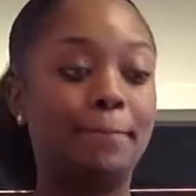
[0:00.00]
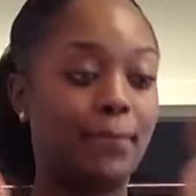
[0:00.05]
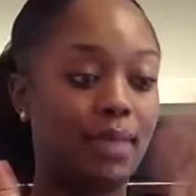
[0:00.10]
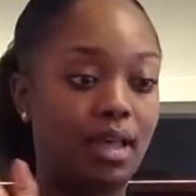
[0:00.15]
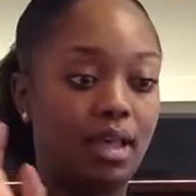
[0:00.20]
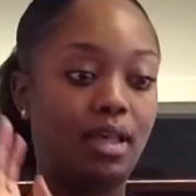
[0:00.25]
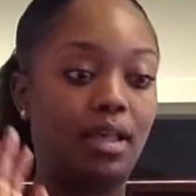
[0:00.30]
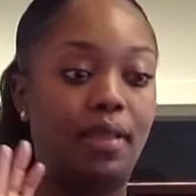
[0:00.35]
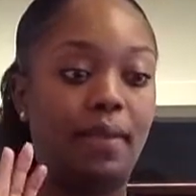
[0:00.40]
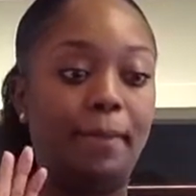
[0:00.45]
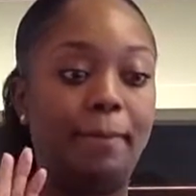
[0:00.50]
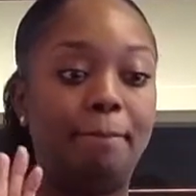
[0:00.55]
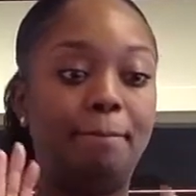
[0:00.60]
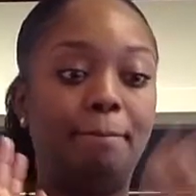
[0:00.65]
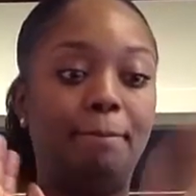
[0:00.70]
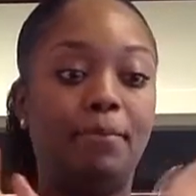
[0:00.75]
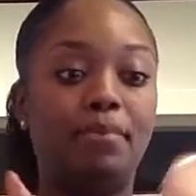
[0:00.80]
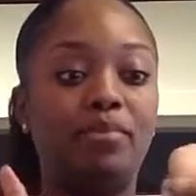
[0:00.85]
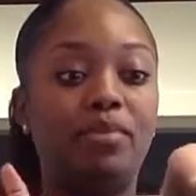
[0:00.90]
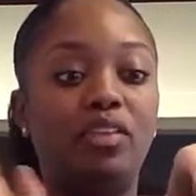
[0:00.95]
Um,
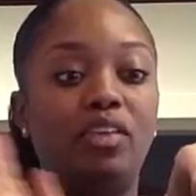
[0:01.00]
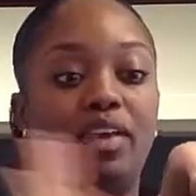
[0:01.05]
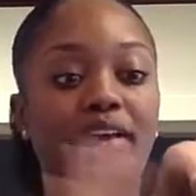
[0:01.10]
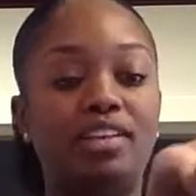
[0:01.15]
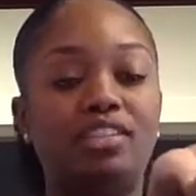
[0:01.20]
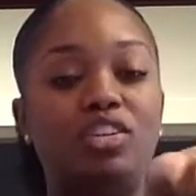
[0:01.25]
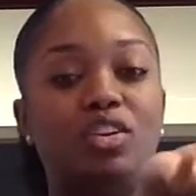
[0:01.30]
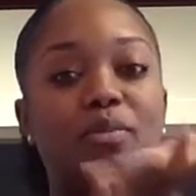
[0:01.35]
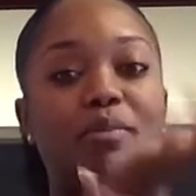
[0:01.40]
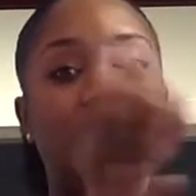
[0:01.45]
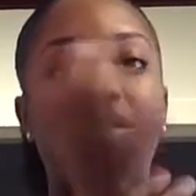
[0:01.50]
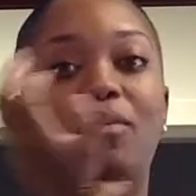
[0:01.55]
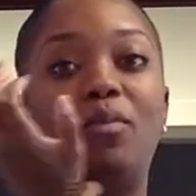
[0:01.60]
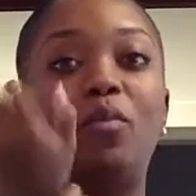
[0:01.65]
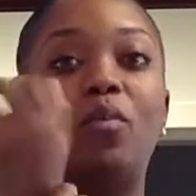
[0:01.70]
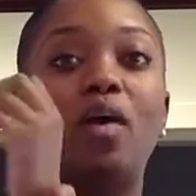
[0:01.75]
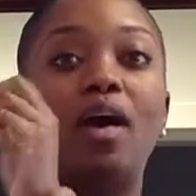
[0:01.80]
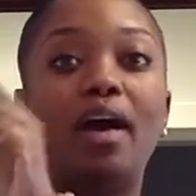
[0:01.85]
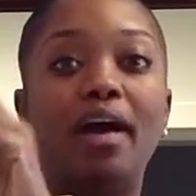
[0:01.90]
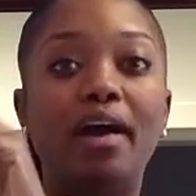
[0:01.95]
you guys know my
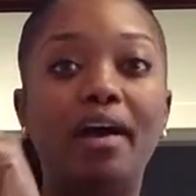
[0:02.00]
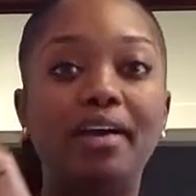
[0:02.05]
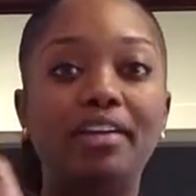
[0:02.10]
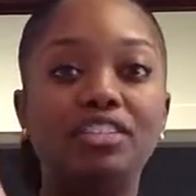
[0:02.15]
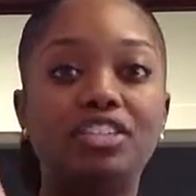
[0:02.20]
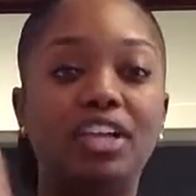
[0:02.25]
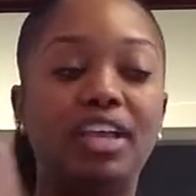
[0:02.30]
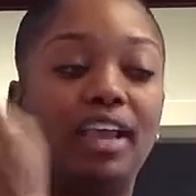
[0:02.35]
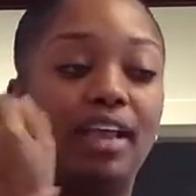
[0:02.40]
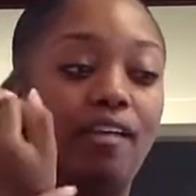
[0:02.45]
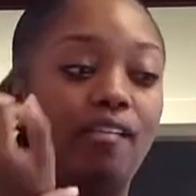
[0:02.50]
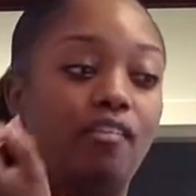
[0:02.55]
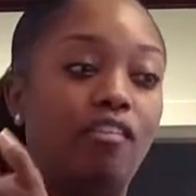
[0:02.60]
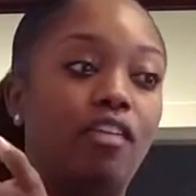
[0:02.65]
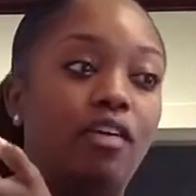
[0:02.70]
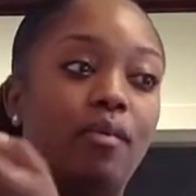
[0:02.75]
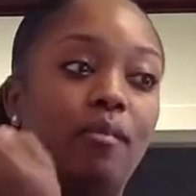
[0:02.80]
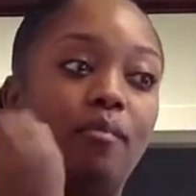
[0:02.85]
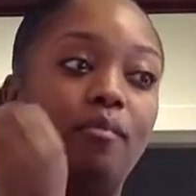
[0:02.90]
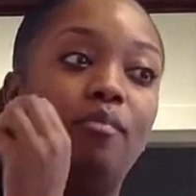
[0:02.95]
watch I got
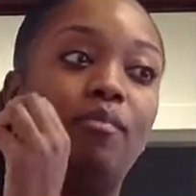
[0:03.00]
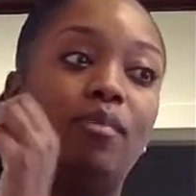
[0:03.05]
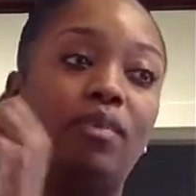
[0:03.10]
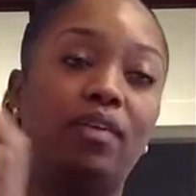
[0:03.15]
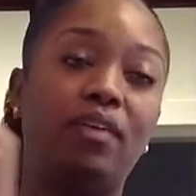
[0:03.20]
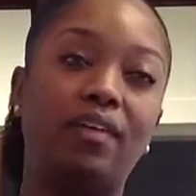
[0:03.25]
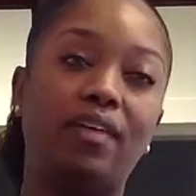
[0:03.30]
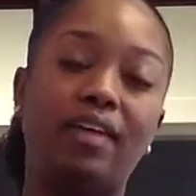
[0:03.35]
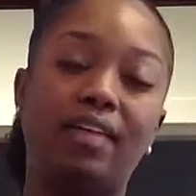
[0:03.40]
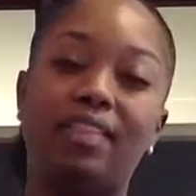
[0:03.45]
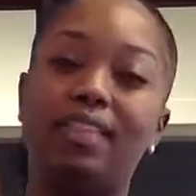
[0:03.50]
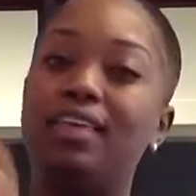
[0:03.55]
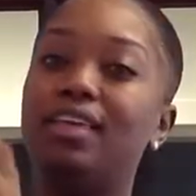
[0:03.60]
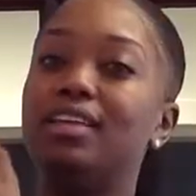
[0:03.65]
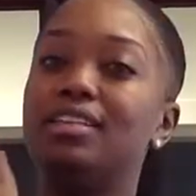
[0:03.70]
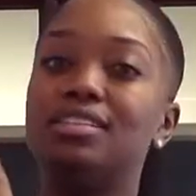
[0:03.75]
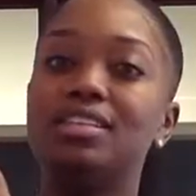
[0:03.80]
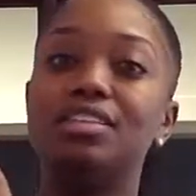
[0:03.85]
from, I think it's either